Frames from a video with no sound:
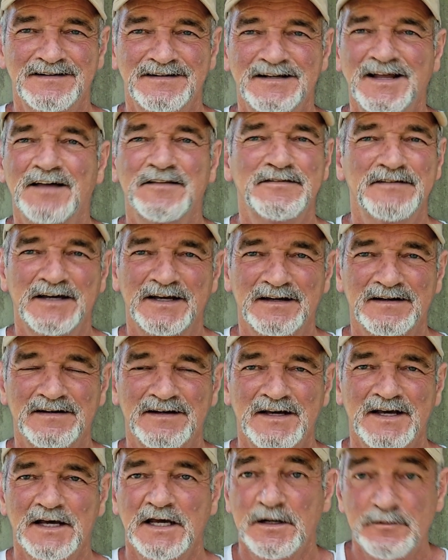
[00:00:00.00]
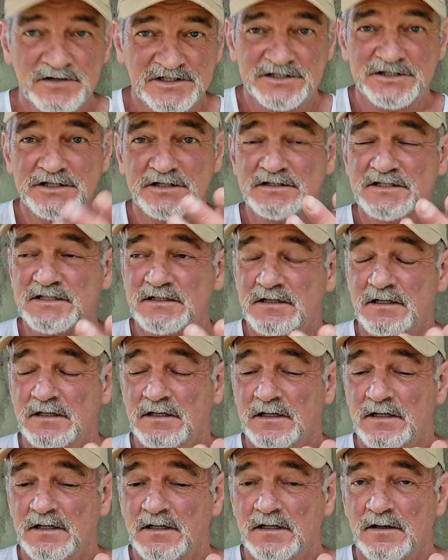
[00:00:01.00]
Nothing. It was just
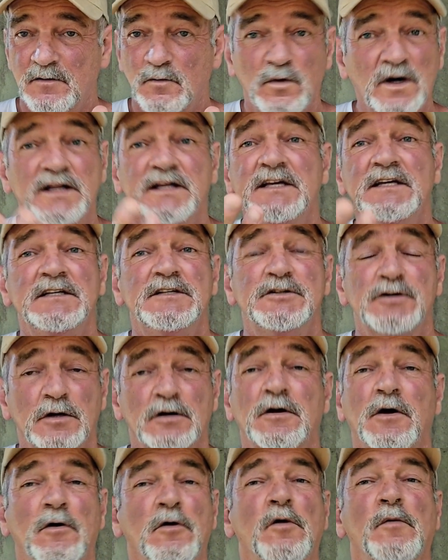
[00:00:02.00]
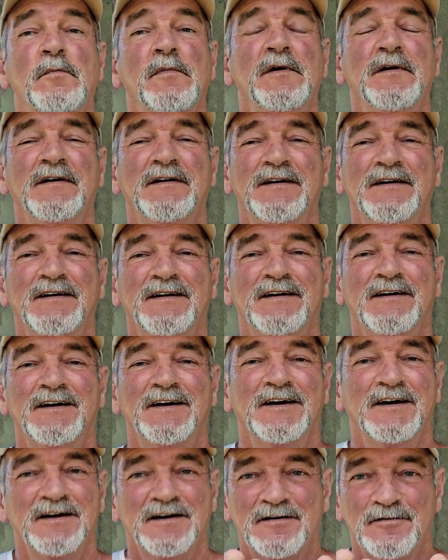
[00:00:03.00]
what he took home,
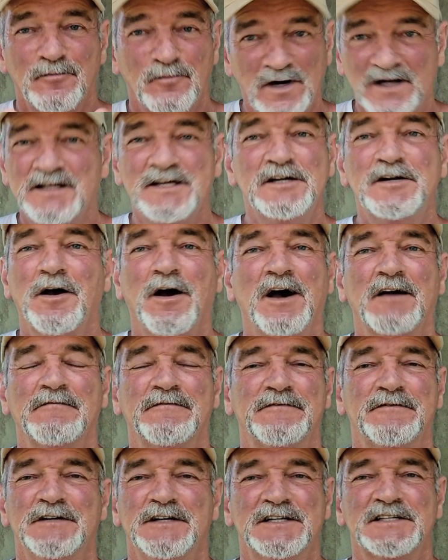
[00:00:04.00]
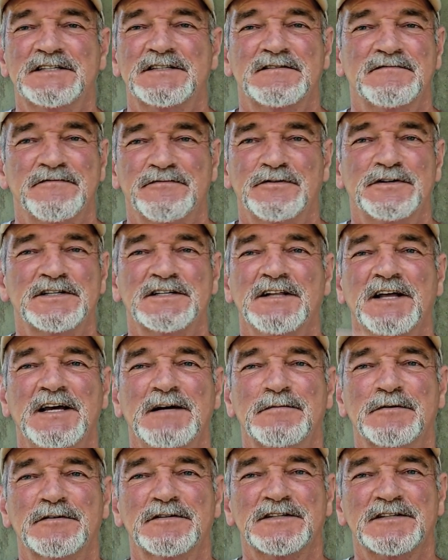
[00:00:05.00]
what he got for his
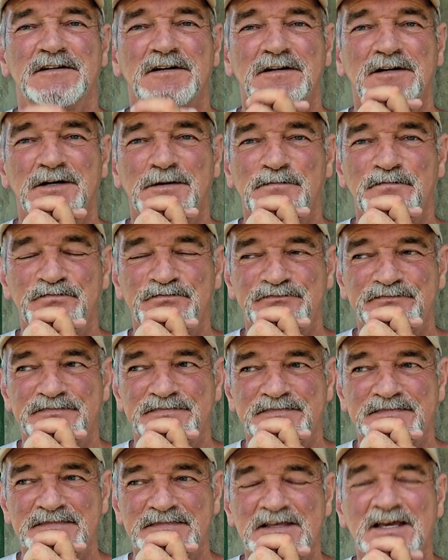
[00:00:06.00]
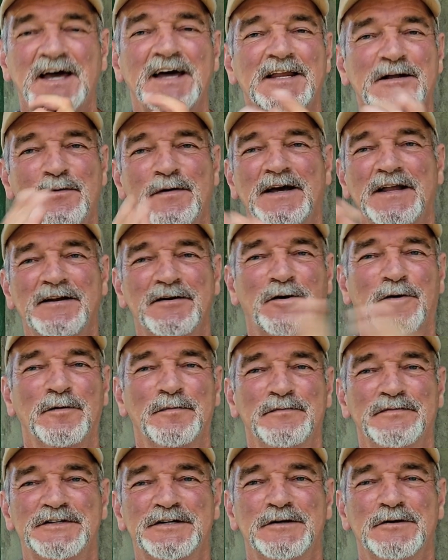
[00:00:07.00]
labors. He went
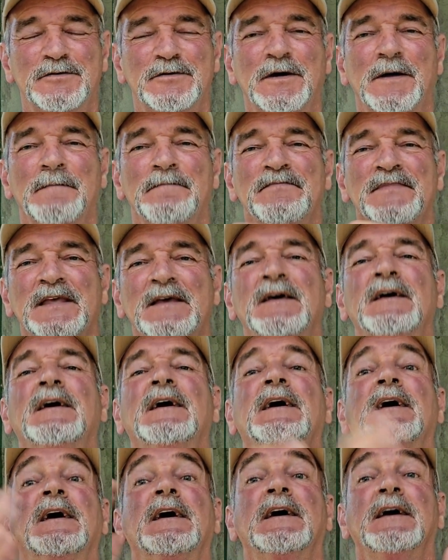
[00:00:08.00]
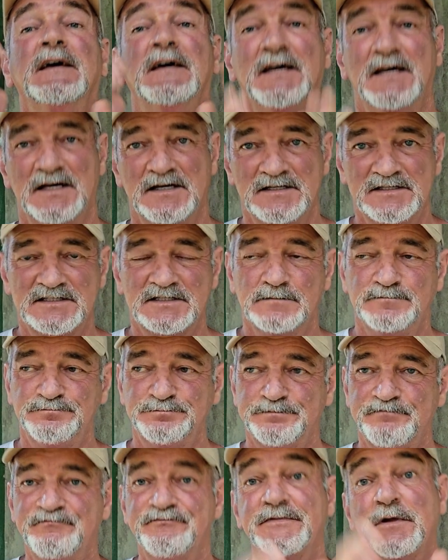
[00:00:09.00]
home to his
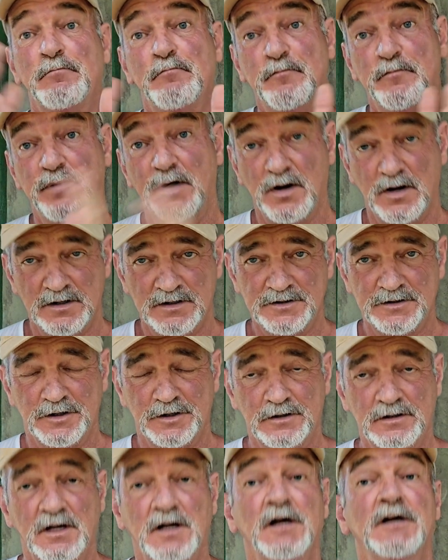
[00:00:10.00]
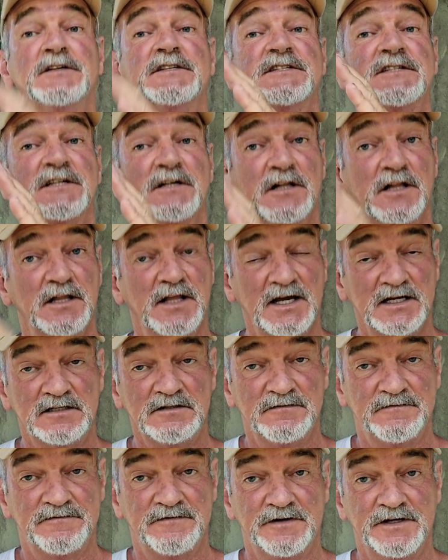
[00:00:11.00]
partner,
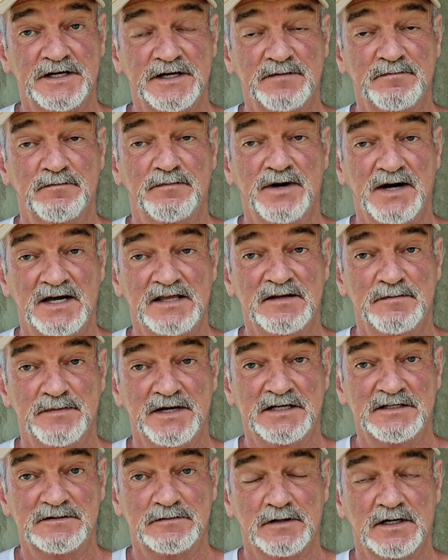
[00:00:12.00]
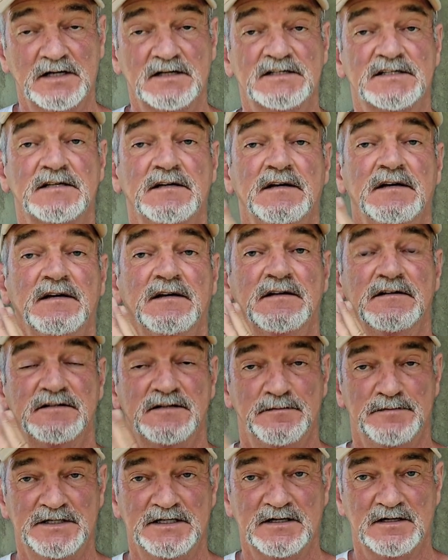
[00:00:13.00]
selected for him by the Matrix
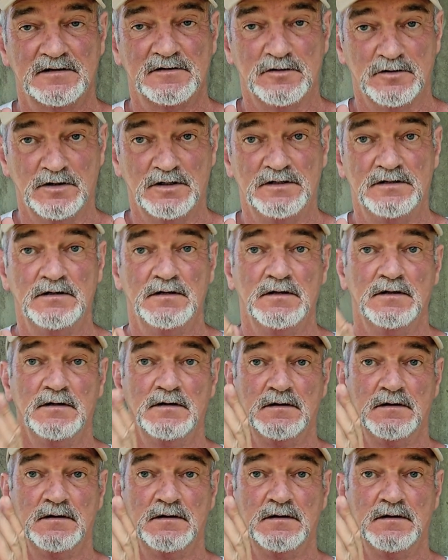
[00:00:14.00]
to be a good